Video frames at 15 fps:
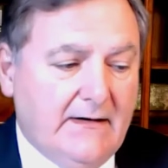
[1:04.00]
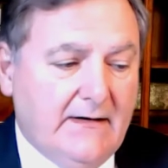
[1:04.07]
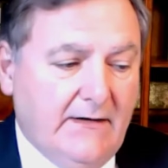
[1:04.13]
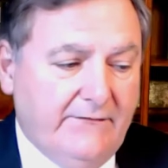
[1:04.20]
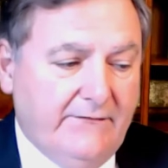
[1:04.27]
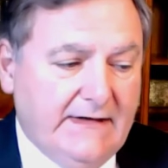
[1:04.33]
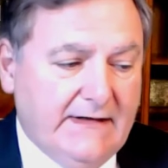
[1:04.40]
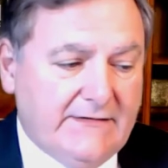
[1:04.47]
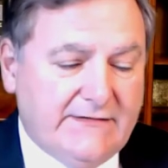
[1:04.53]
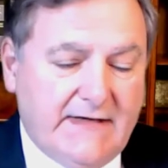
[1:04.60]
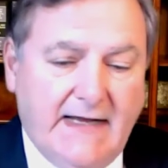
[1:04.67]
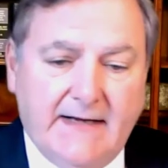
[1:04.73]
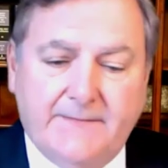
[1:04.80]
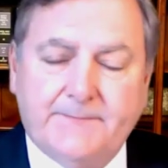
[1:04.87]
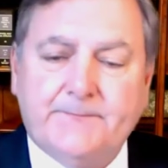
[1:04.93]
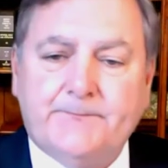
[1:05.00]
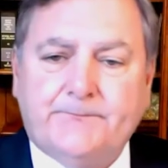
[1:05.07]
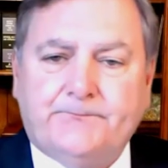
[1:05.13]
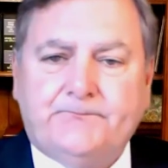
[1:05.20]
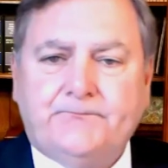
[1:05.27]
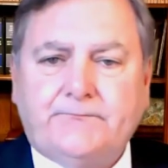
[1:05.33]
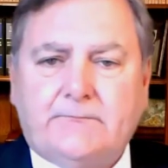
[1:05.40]
of the estate.
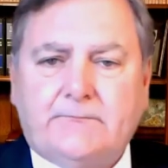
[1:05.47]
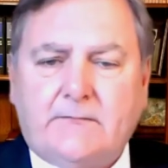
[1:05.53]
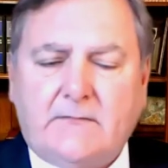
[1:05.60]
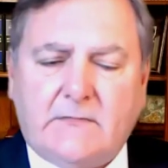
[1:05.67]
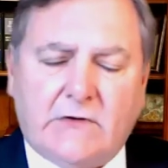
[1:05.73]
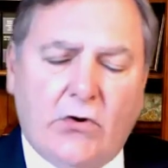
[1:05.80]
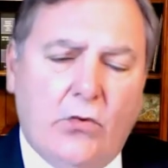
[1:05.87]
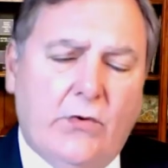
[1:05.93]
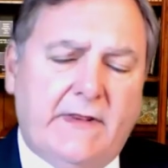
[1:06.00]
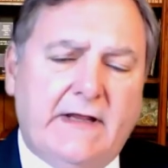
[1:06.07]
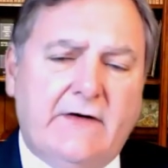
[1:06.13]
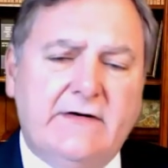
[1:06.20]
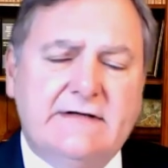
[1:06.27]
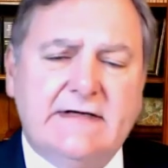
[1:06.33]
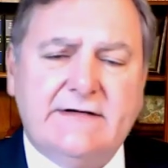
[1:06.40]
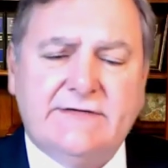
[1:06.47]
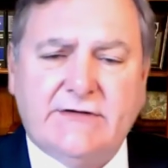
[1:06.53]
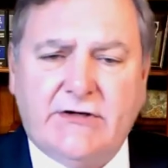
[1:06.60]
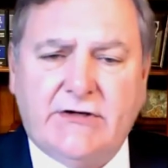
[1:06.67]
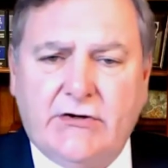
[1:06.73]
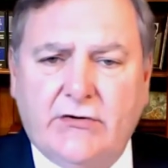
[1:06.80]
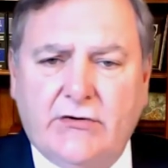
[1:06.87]
When there is a
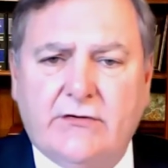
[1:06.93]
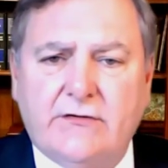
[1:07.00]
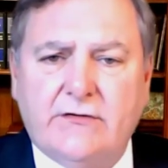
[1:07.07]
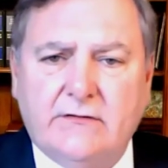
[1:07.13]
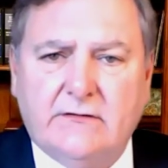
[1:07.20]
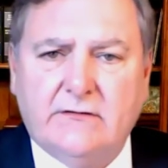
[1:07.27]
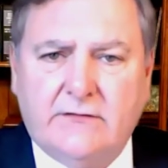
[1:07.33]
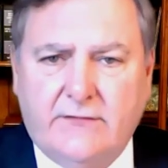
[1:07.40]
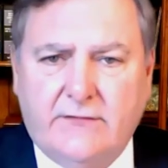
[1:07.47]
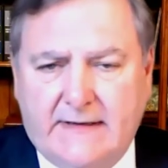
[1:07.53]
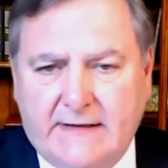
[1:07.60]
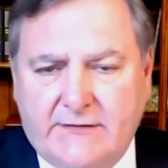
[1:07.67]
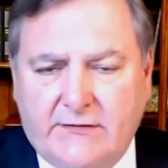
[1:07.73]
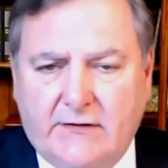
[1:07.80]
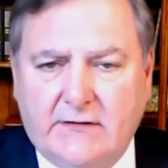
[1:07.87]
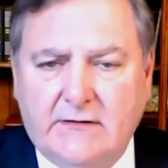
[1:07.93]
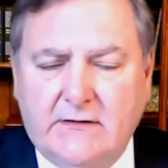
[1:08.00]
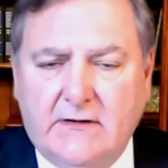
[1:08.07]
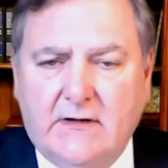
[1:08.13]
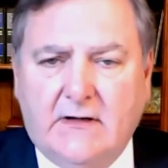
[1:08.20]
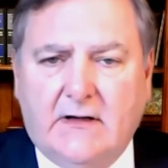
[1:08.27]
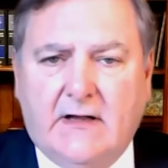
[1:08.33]
secured creditor,
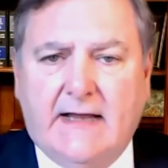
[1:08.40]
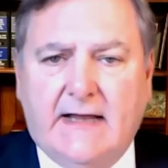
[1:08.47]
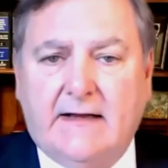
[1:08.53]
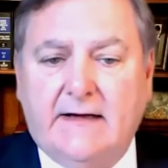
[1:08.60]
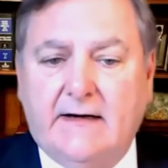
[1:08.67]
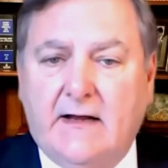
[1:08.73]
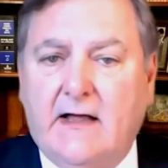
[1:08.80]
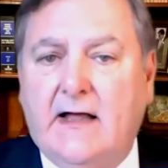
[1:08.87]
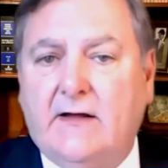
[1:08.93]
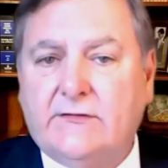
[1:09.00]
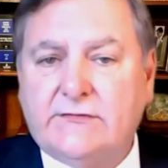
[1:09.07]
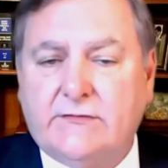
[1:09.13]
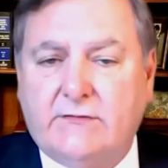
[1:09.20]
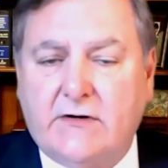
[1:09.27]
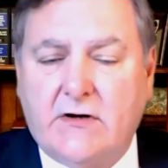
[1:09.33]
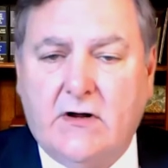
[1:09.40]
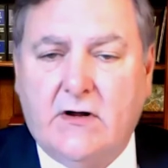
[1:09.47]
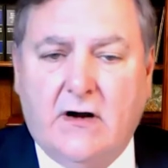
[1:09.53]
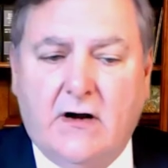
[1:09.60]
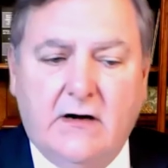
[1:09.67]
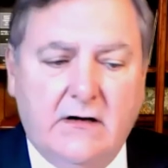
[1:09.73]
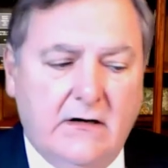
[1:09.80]
like in a house or a
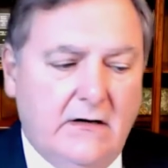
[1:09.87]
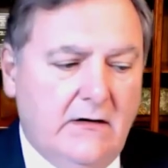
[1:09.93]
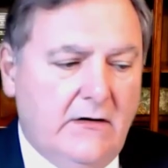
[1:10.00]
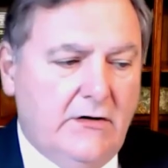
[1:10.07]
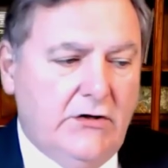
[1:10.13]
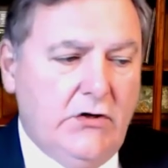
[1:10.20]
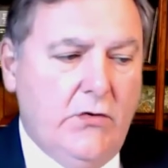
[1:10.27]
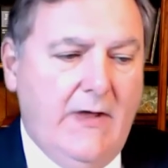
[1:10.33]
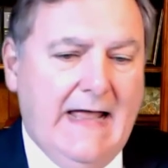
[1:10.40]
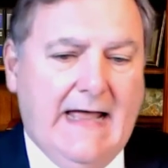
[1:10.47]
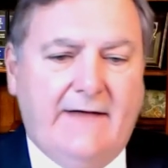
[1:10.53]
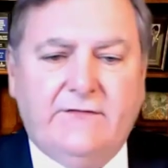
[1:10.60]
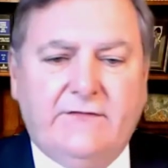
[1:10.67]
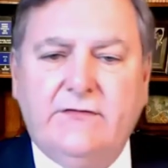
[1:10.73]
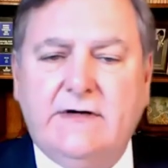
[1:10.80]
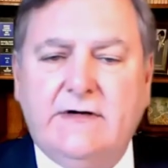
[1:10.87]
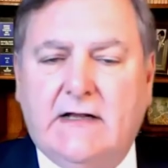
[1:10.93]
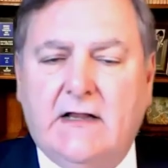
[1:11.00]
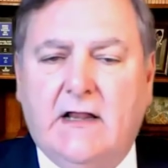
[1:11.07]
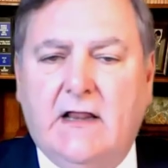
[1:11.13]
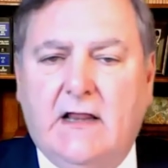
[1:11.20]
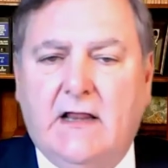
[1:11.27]
car, you have to
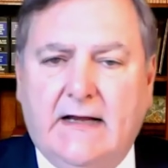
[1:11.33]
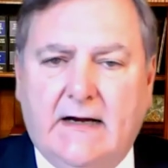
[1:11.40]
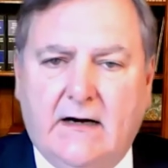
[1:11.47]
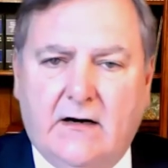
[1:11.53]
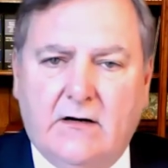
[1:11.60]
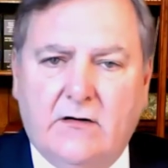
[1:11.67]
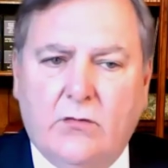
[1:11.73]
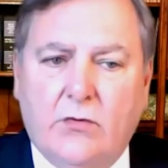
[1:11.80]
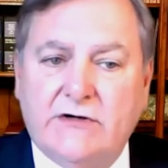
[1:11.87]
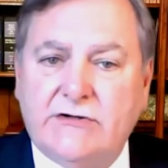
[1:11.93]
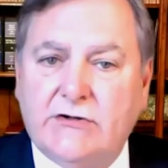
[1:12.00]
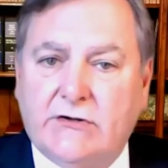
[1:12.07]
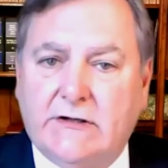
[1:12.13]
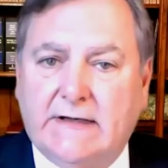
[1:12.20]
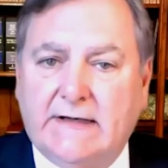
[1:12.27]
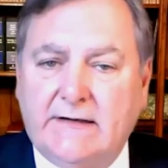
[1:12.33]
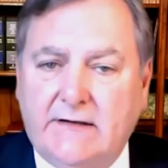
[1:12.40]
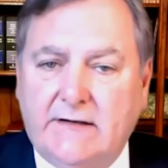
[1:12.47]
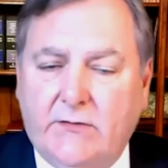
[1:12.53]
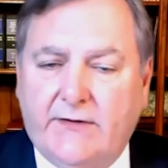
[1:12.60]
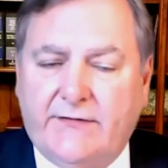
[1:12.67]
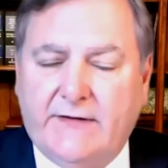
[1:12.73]
declare what you're going to
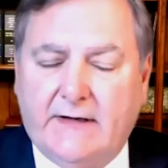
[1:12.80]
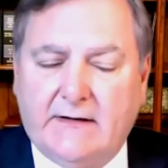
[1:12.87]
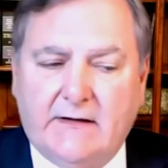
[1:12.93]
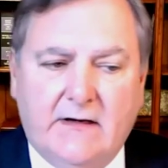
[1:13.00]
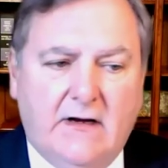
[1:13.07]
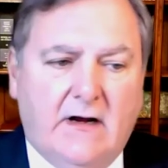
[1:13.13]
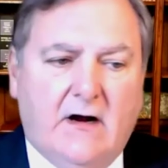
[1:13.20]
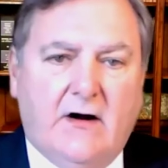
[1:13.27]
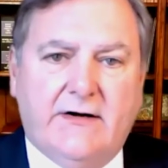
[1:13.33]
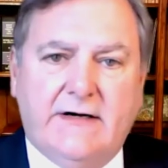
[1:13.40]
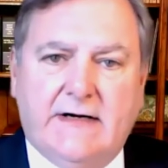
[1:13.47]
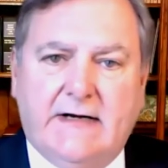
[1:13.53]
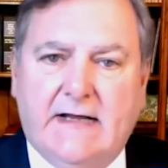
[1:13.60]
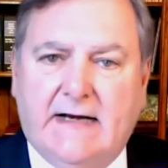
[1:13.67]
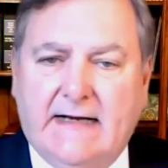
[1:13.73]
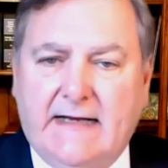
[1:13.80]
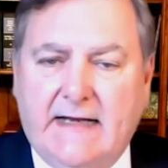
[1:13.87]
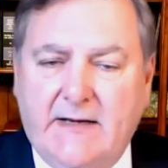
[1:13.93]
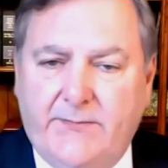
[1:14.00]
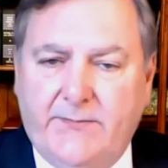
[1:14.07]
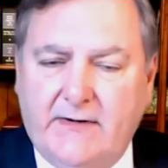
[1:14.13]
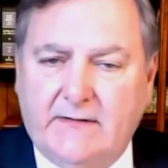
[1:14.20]
do with it. Are you going to
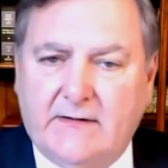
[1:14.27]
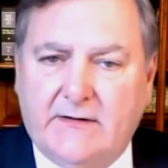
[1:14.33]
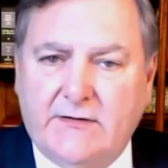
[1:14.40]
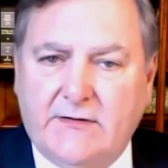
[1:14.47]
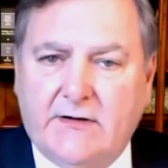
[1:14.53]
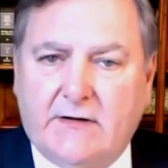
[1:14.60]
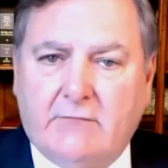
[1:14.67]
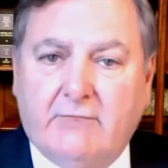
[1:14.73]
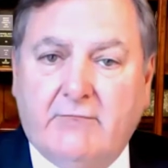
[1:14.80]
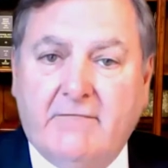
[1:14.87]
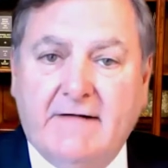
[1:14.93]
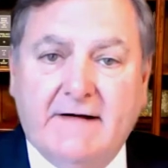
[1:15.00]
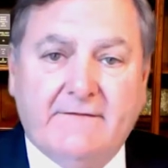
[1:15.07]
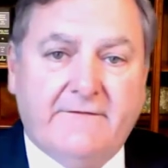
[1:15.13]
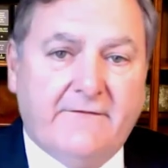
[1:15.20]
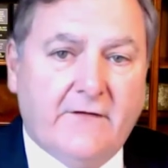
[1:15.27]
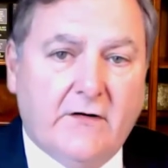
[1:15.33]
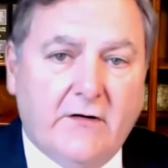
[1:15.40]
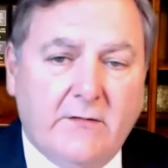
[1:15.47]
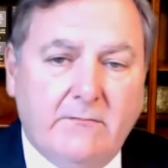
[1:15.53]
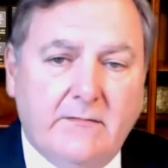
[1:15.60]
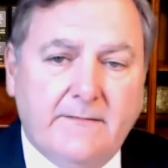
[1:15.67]
keep it? Are you going to
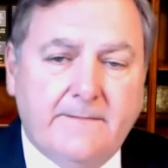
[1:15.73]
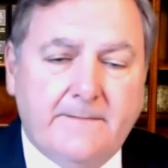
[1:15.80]
reaffirm?